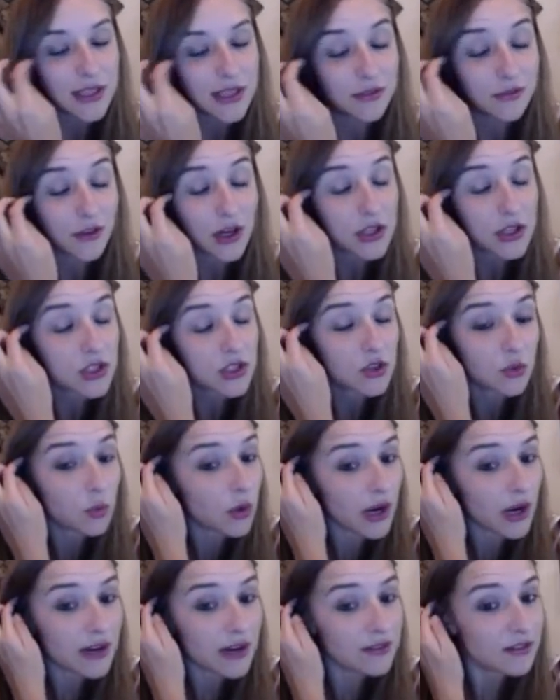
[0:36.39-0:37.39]
at Fossil
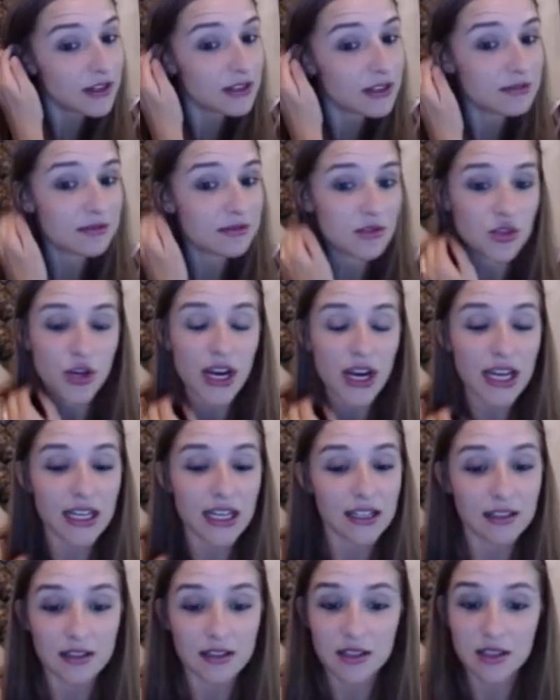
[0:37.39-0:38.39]
Wyvern
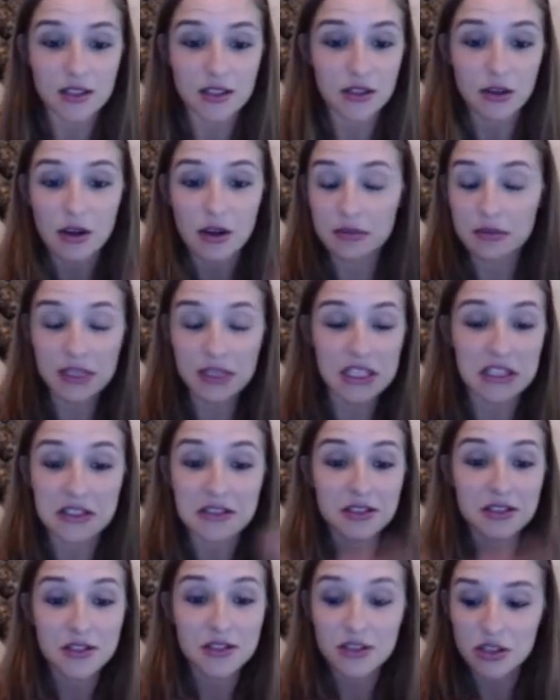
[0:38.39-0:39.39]
Dragons. So, I
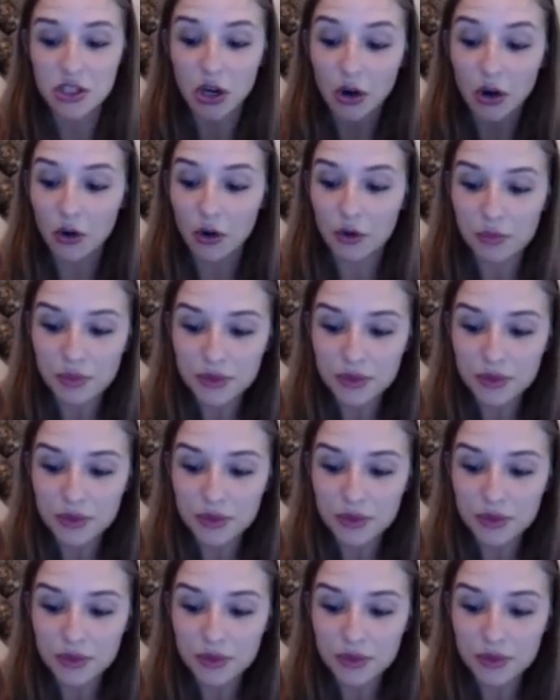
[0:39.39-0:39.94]
mean, dope.